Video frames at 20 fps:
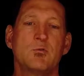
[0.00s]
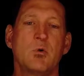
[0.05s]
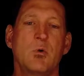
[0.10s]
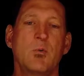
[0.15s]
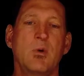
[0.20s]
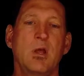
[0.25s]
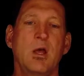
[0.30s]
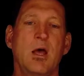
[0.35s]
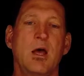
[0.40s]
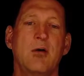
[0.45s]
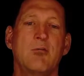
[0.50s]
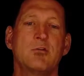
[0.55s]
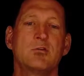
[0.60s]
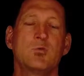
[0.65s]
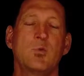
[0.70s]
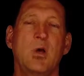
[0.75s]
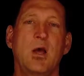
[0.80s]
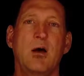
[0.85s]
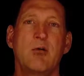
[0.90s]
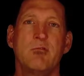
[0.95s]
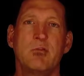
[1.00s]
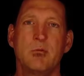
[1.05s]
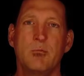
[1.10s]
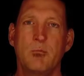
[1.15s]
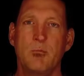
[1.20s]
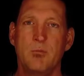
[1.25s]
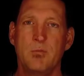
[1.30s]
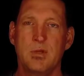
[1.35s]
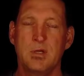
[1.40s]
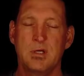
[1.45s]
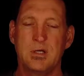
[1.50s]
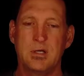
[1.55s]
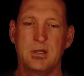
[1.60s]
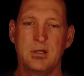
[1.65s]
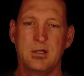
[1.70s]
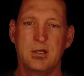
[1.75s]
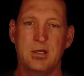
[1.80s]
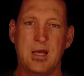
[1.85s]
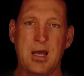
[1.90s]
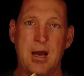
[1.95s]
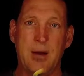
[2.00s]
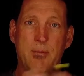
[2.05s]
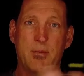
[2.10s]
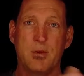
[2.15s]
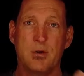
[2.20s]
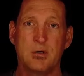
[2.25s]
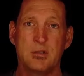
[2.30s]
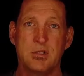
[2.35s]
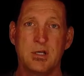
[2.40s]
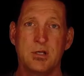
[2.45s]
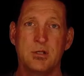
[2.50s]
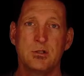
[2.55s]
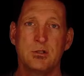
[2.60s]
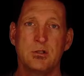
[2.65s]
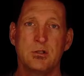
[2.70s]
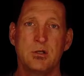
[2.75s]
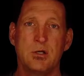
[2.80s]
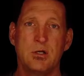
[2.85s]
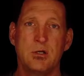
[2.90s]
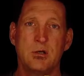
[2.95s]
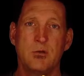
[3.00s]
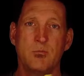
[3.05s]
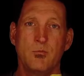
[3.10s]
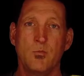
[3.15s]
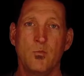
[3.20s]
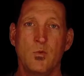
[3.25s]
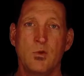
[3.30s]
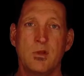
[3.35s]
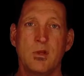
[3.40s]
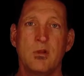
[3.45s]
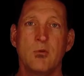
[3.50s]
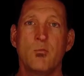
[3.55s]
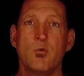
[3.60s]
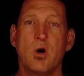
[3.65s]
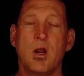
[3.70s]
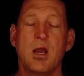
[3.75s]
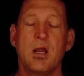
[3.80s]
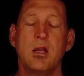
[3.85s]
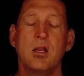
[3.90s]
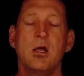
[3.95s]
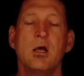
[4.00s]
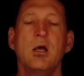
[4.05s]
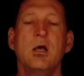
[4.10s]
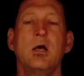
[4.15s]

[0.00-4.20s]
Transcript: what we have is the capillarization within the brain.